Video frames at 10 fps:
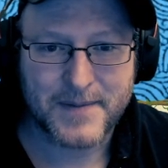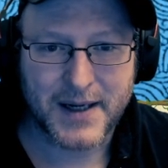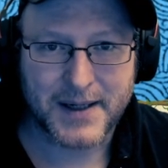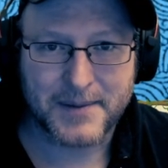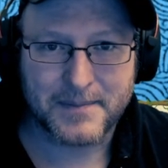
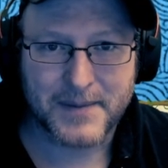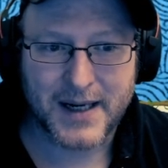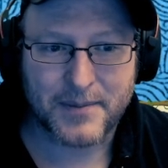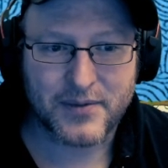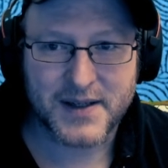um,
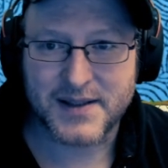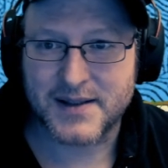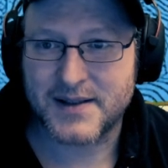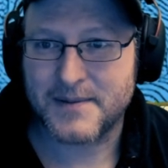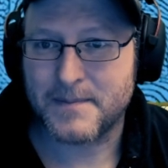our presence.